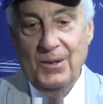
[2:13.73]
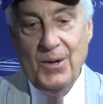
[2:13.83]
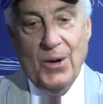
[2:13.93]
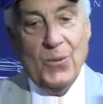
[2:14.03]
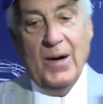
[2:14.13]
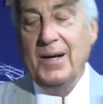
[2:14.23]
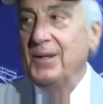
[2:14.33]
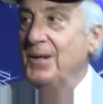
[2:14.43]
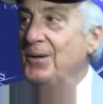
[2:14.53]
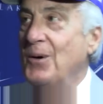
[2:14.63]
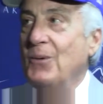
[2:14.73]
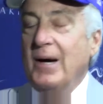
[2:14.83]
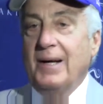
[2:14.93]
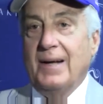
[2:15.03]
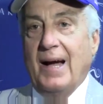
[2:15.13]
You know what? You know
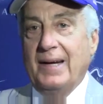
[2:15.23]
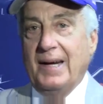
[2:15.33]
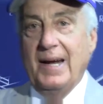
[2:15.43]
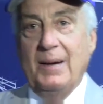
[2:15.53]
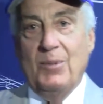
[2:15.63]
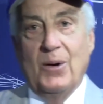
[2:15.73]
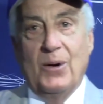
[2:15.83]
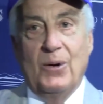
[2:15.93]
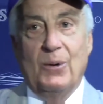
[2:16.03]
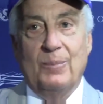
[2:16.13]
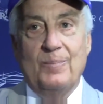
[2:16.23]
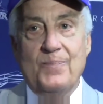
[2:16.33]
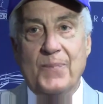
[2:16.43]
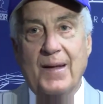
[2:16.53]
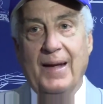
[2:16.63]
what? I came home,
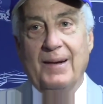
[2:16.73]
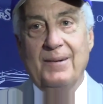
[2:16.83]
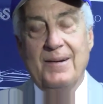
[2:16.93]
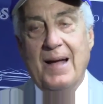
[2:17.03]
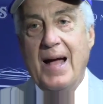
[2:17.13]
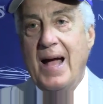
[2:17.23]
and